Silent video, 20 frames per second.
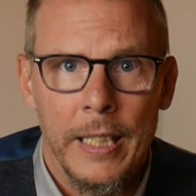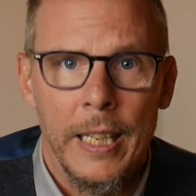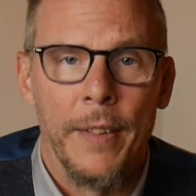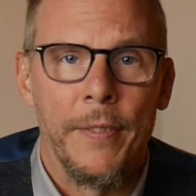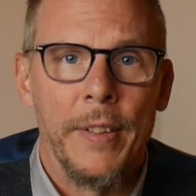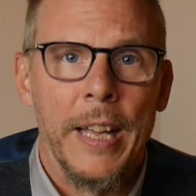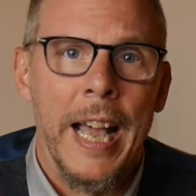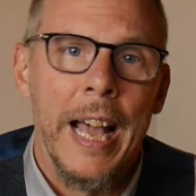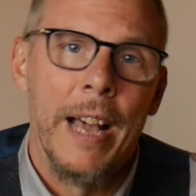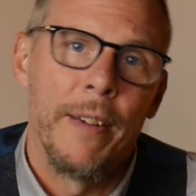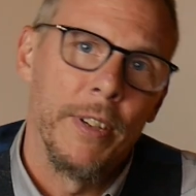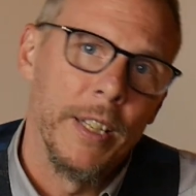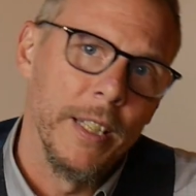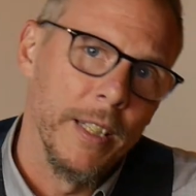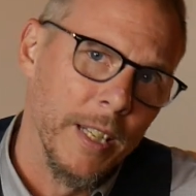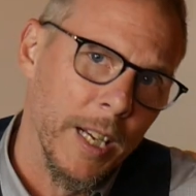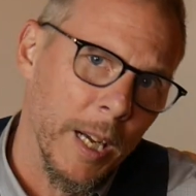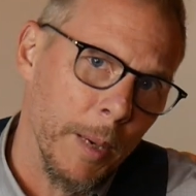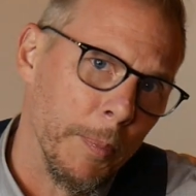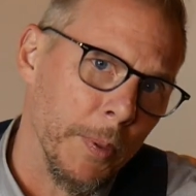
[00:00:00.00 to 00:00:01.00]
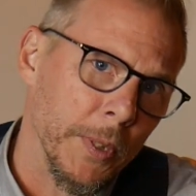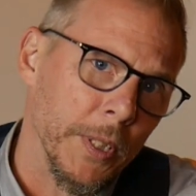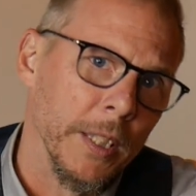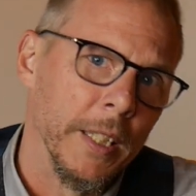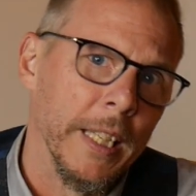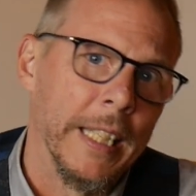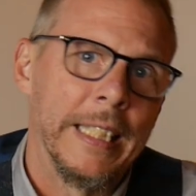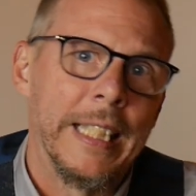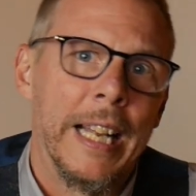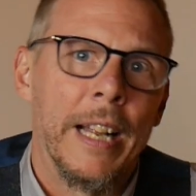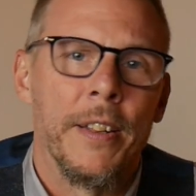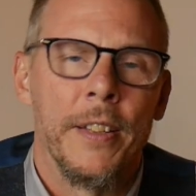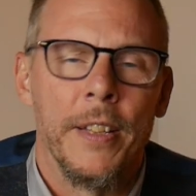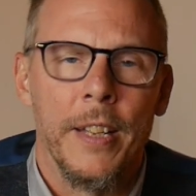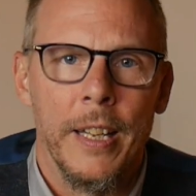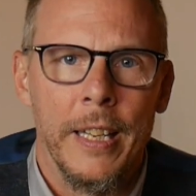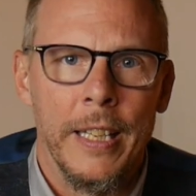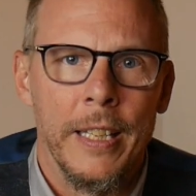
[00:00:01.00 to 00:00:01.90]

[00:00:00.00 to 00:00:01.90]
If you haven't, I'll put a link down